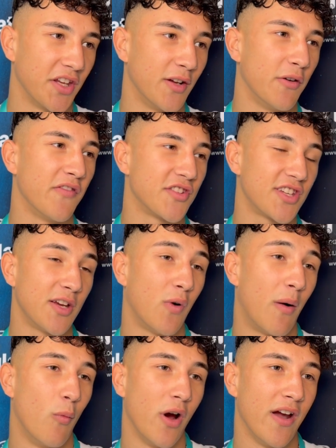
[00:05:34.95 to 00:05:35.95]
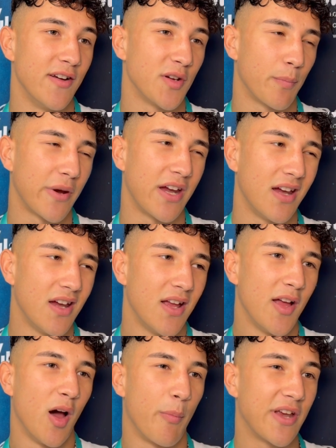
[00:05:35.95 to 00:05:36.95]
You either see one where it's a
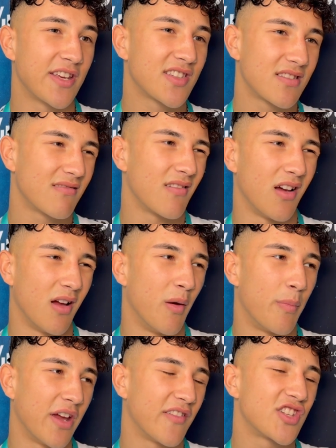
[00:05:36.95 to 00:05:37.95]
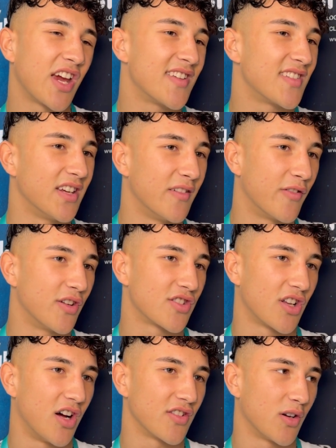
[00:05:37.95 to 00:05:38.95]
bit chessy for the
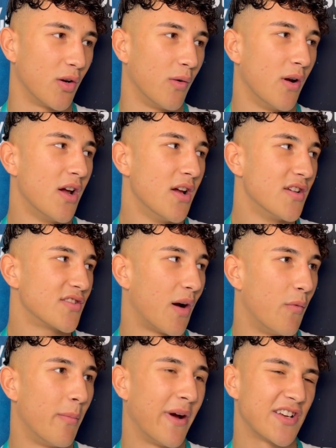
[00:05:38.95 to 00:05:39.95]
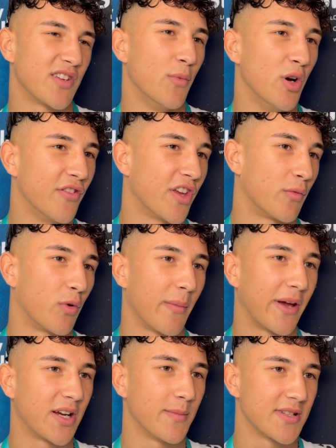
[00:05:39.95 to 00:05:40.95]
start. So someone makes a move and doesn't want to
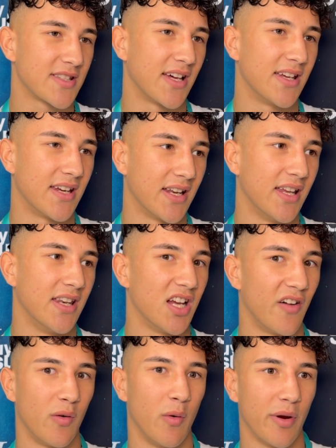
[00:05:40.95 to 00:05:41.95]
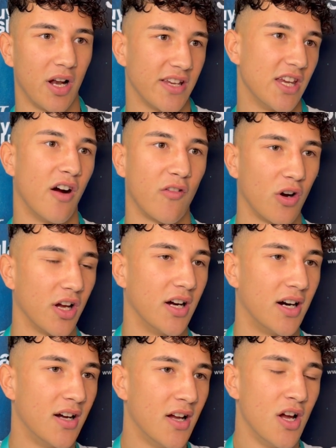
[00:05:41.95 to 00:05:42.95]
make a mistake. And then the other one will be like, yeah, I've got
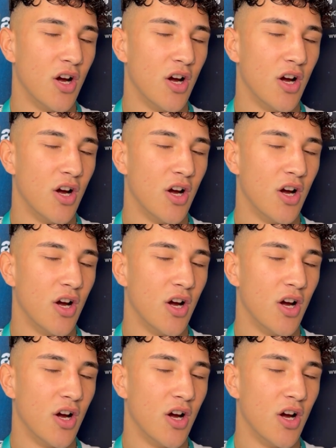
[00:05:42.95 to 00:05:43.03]
you.